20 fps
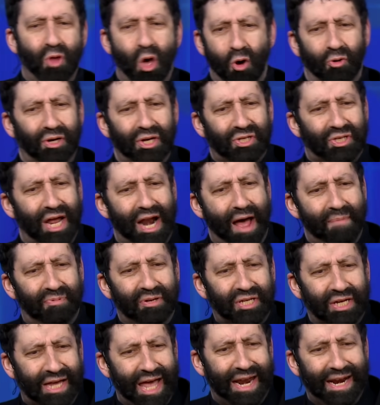Notice that
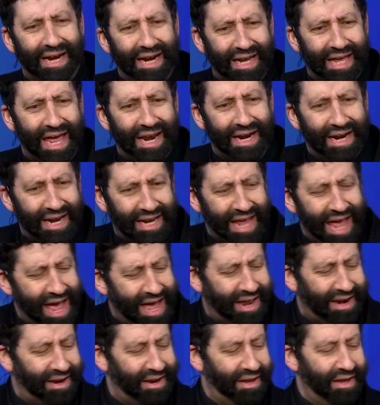happens again and again and
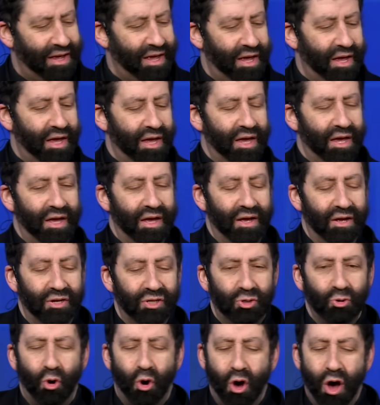again
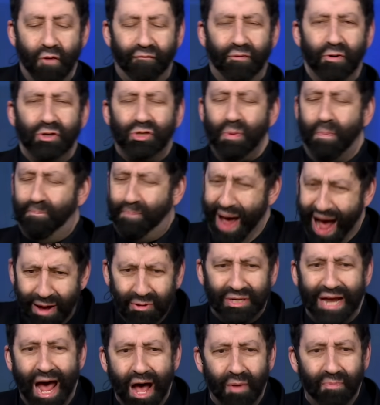to offer to bow
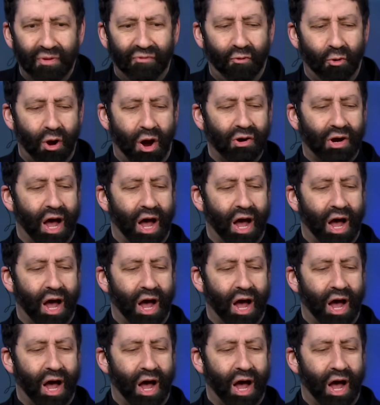down before our